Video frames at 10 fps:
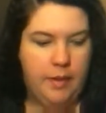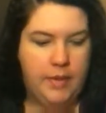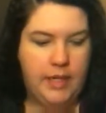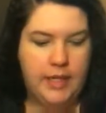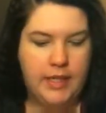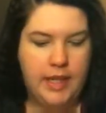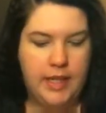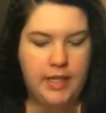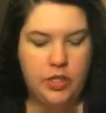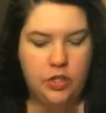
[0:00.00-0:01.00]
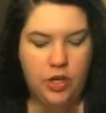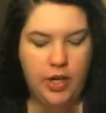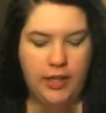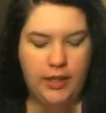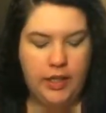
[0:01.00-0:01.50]
I mean, it's going to start
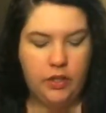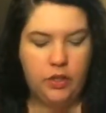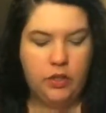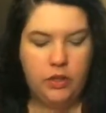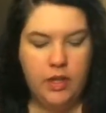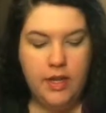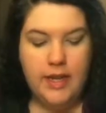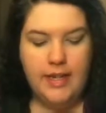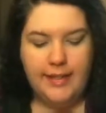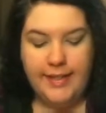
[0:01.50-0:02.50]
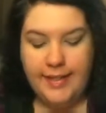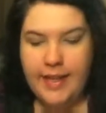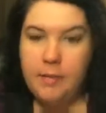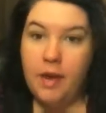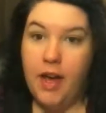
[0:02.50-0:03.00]
a little
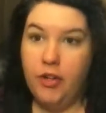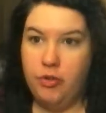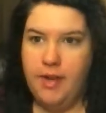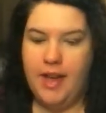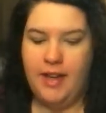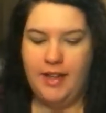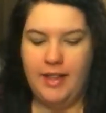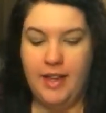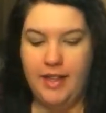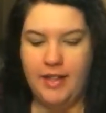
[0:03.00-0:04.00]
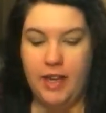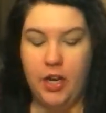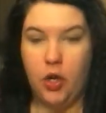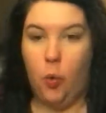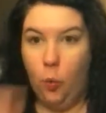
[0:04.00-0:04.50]
semi-dramatic, and then it's
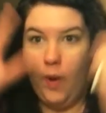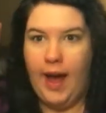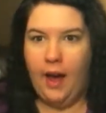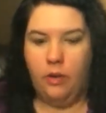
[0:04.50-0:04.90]
going to go wow.